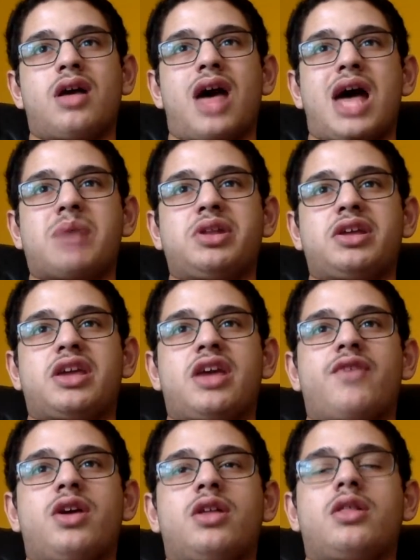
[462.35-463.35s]
I'm going to
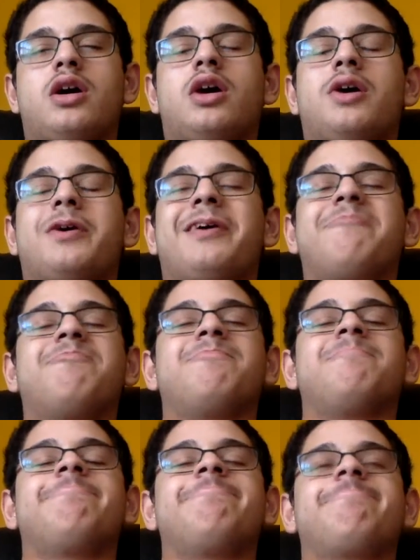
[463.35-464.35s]
give it,
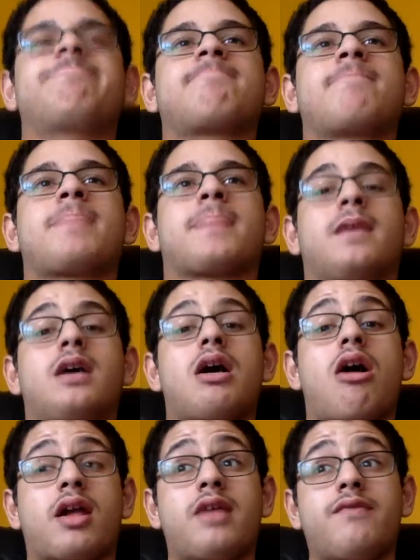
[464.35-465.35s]

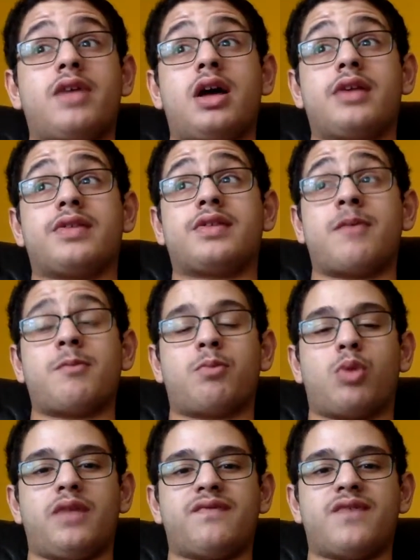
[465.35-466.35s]
I'll give it a 7.5.